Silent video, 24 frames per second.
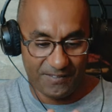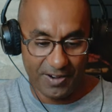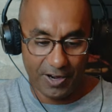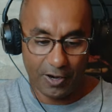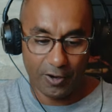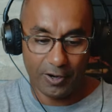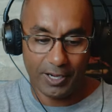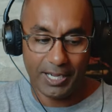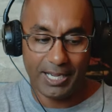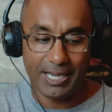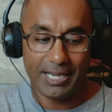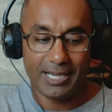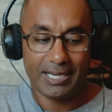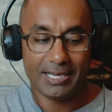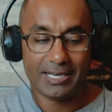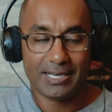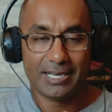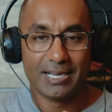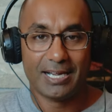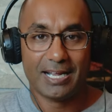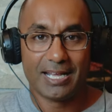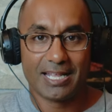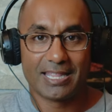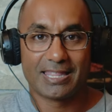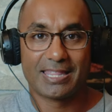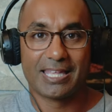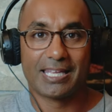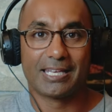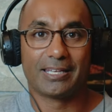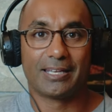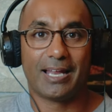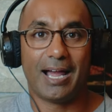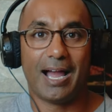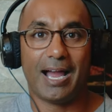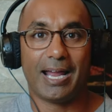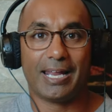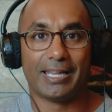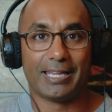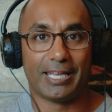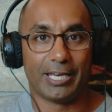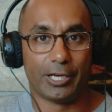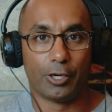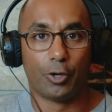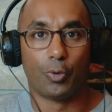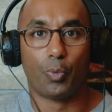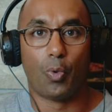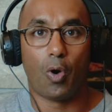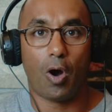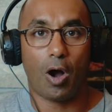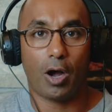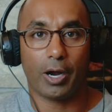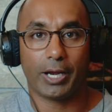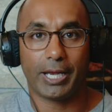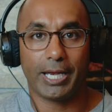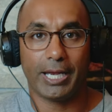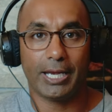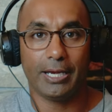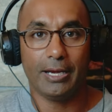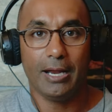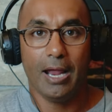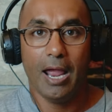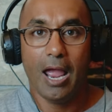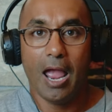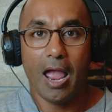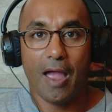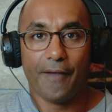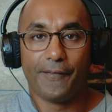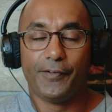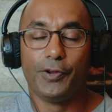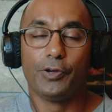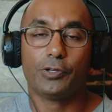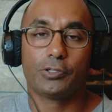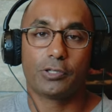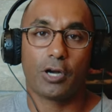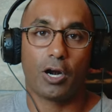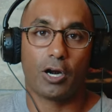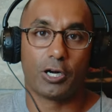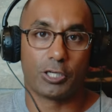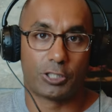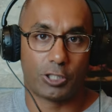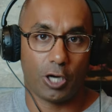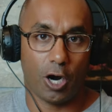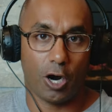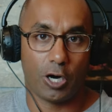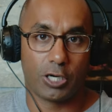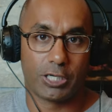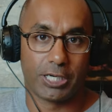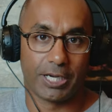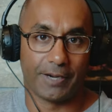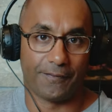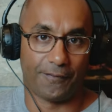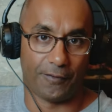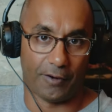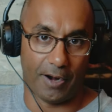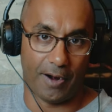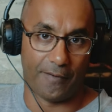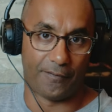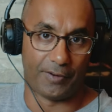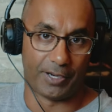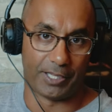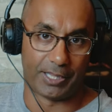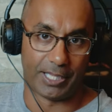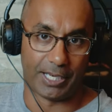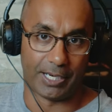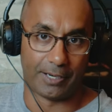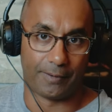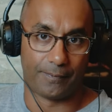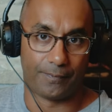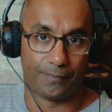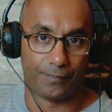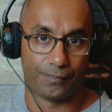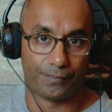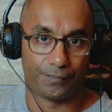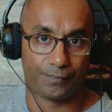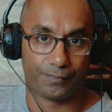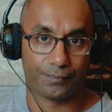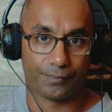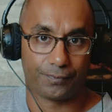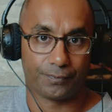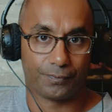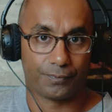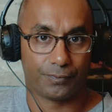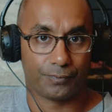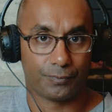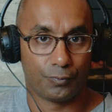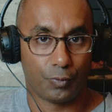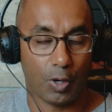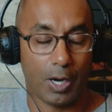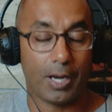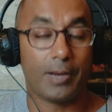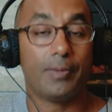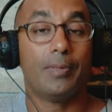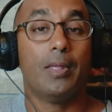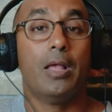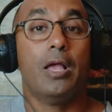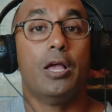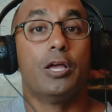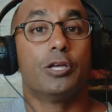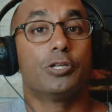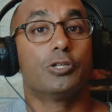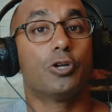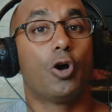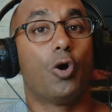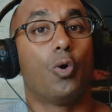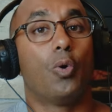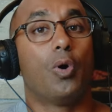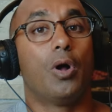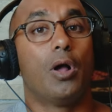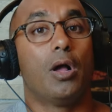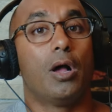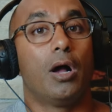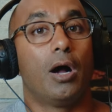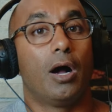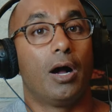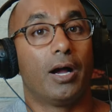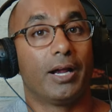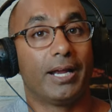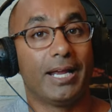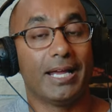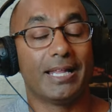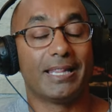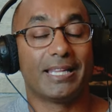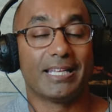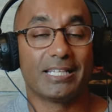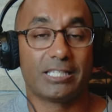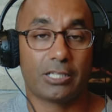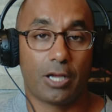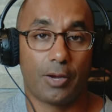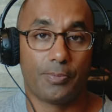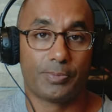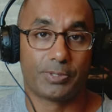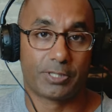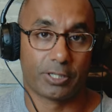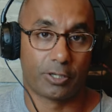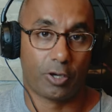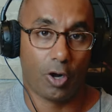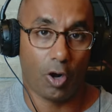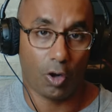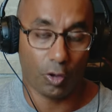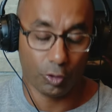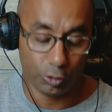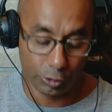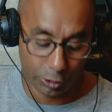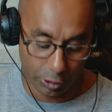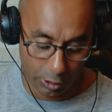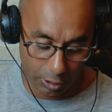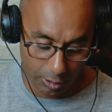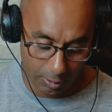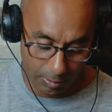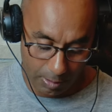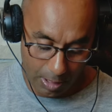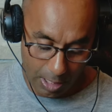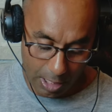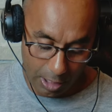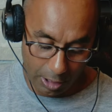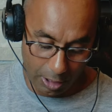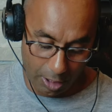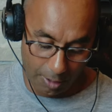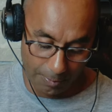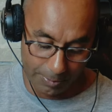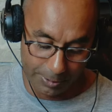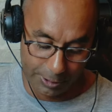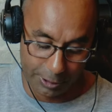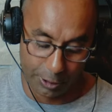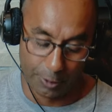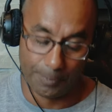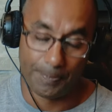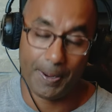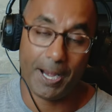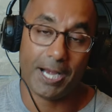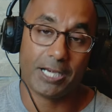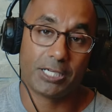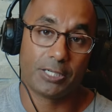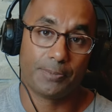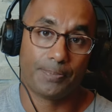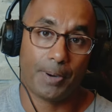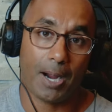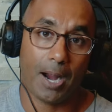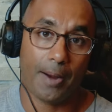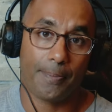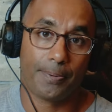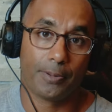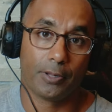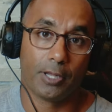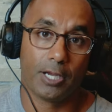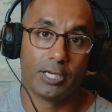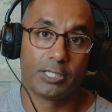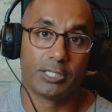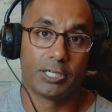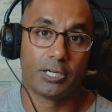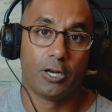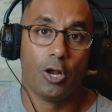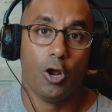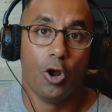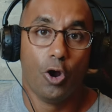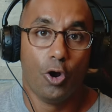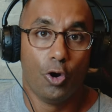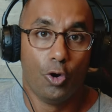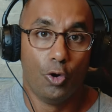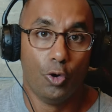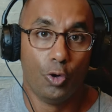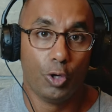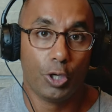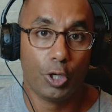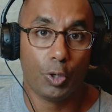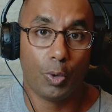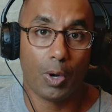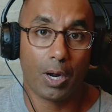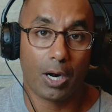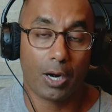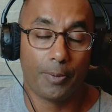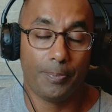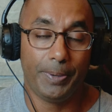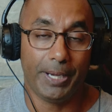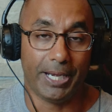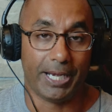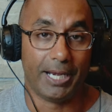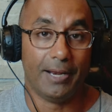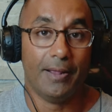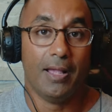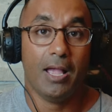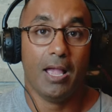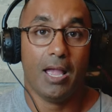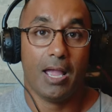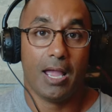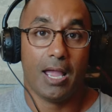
very thin line that you're walking if you start charging for everything, right? So, again, this comes to culture, comes to your patient population. Who do you want to be?